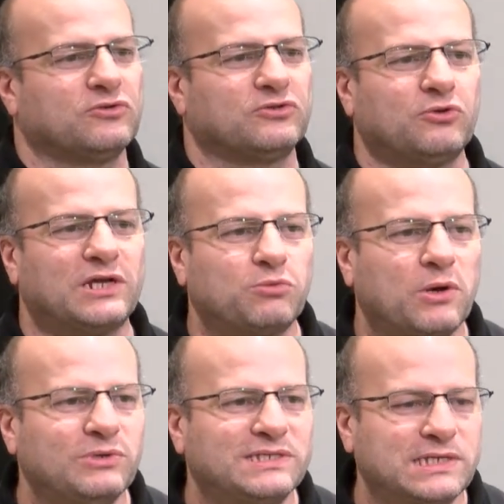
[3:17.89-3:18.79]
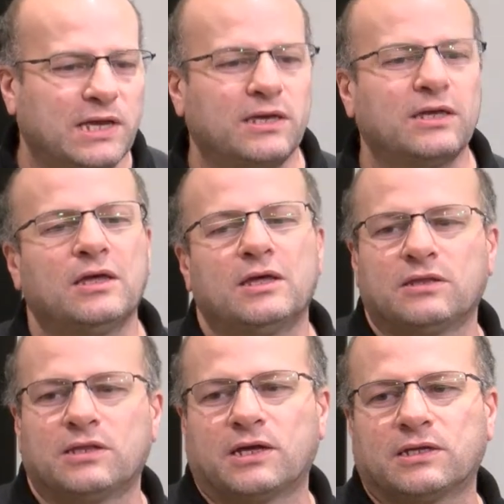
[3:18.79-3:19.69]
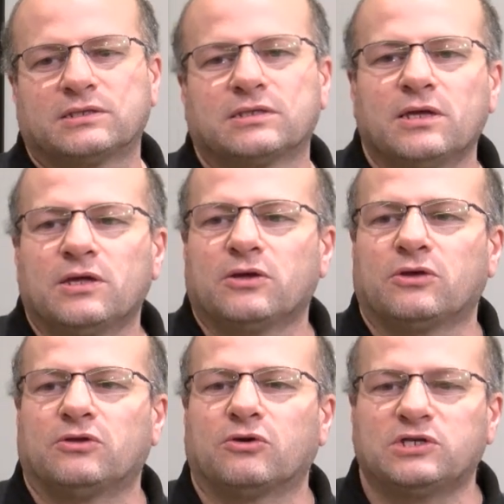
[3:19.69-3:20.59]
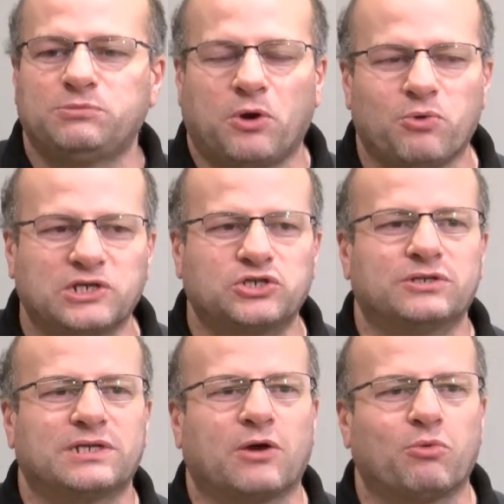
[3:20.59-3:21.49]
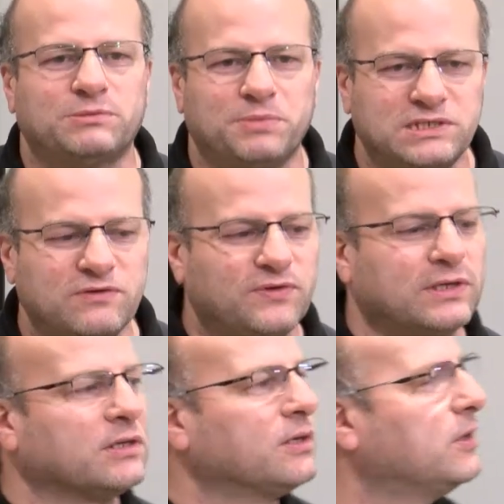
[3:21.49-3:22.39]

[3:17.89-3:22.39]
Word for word: So, so, that's why we say that uh, the CRISPR reagent are quite specific